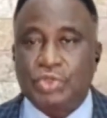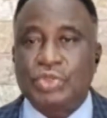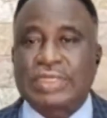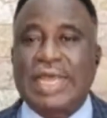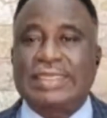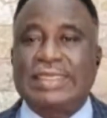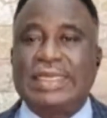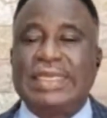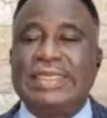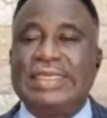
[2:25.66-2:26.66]
to start
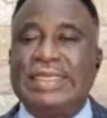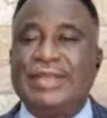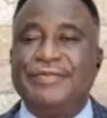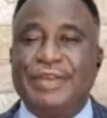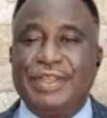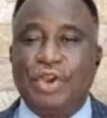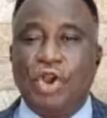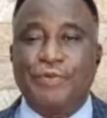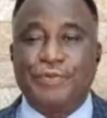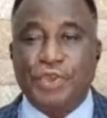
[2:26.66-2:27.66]
taking delivery
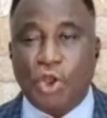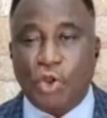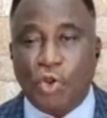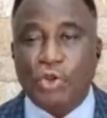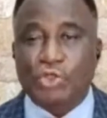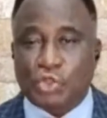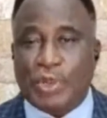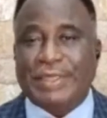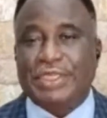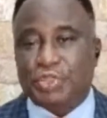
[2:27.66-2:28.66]
of your own
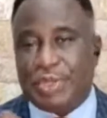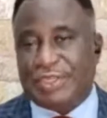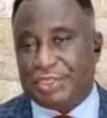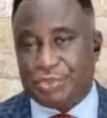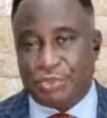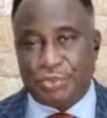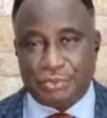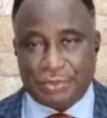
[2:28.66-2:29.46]
2022.